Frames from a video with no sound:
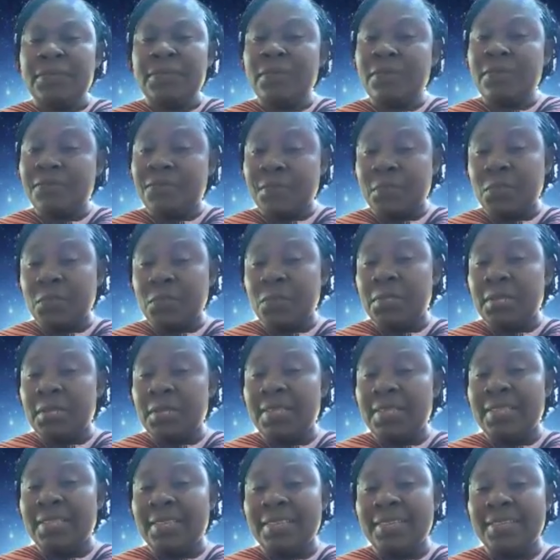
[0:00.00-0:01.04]

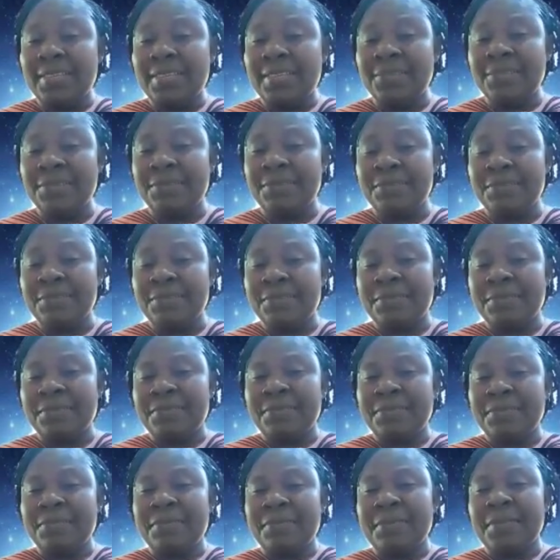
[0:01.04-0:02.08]
Unfortunately,
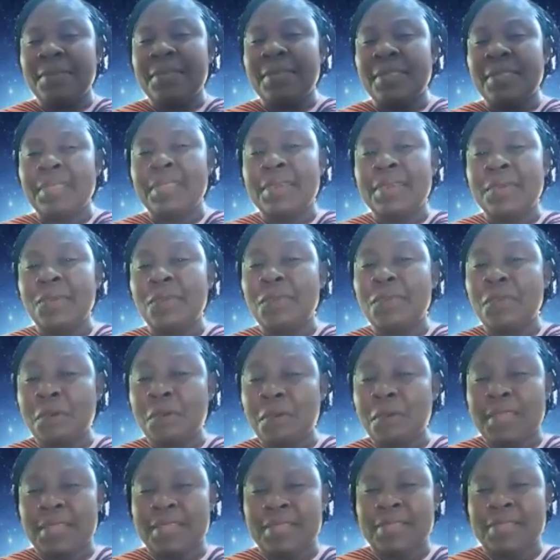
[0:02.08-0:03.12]
the
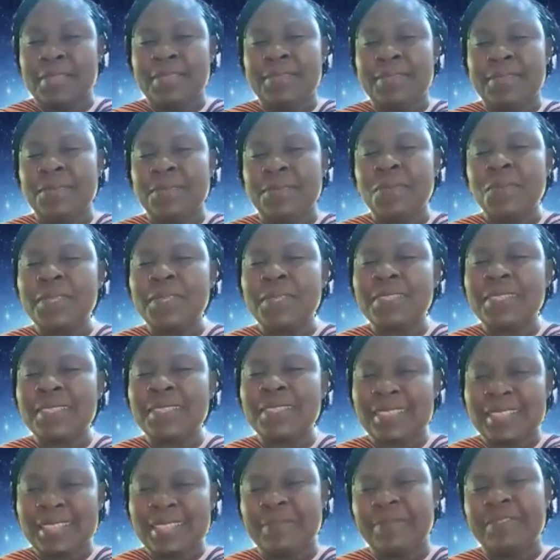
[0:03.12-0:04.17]
woman was
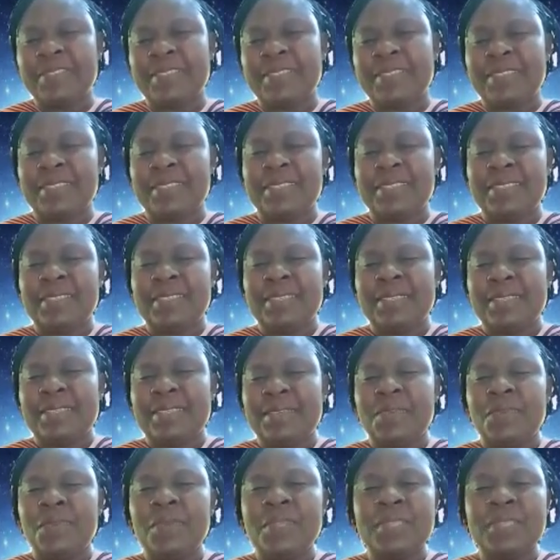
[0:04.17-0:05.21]
left
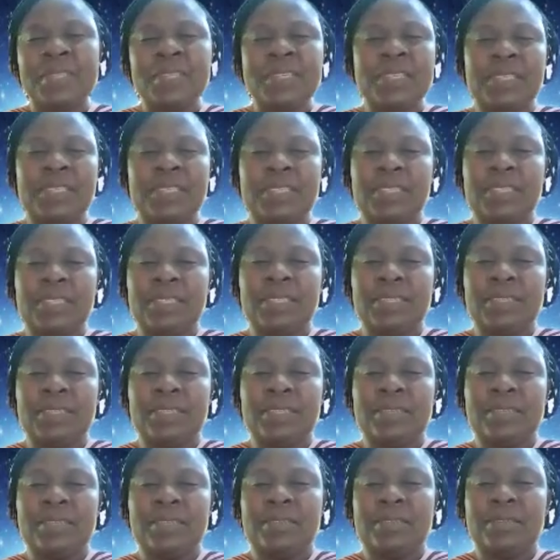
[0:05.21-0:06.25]
with these
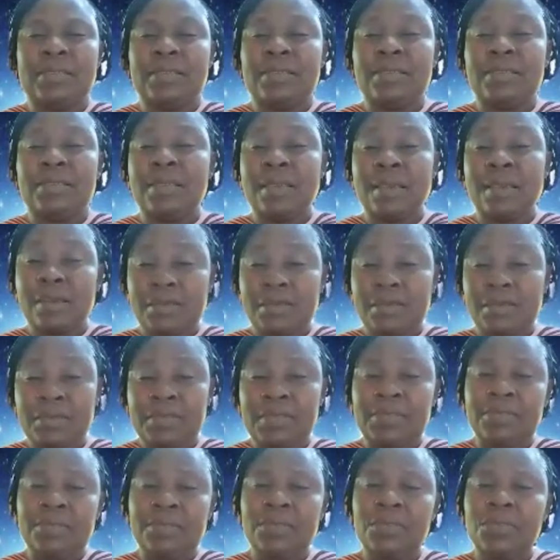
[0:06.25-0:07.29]

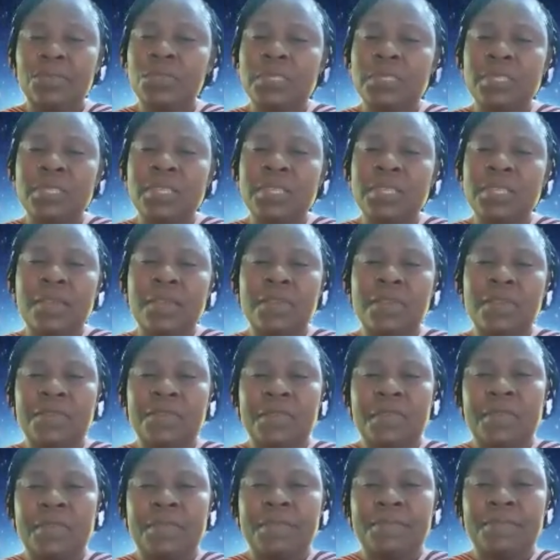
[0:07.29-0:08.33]
girls to take care of
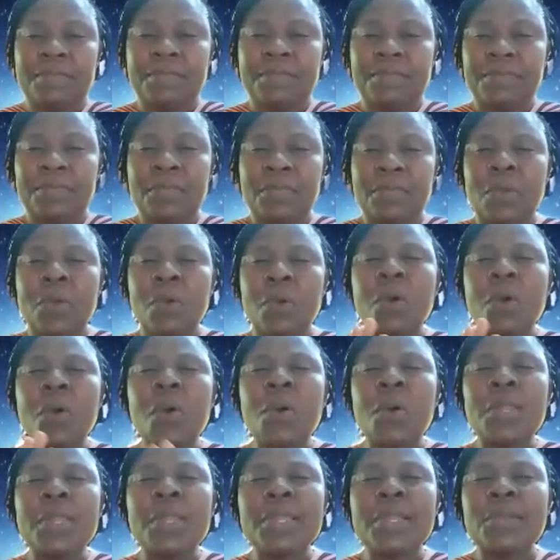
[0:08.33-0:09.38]
them,
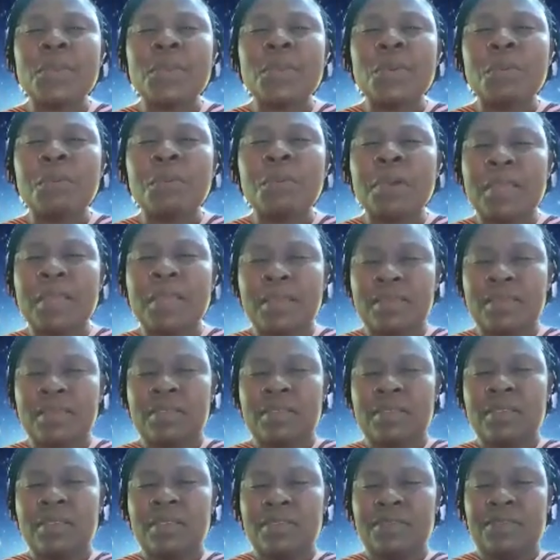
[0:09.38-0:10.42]
all alone by
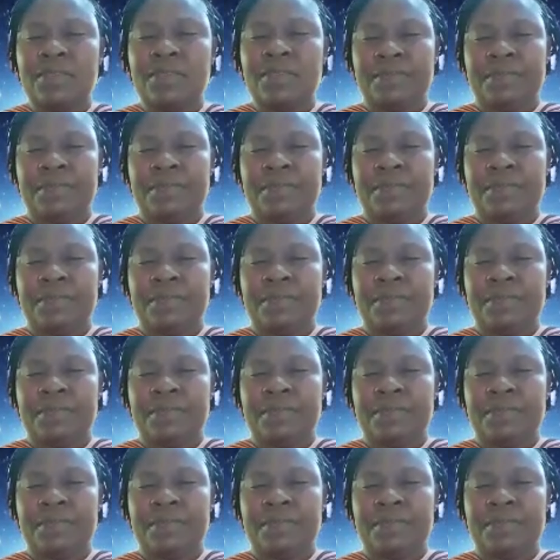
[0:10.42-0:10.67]
herself.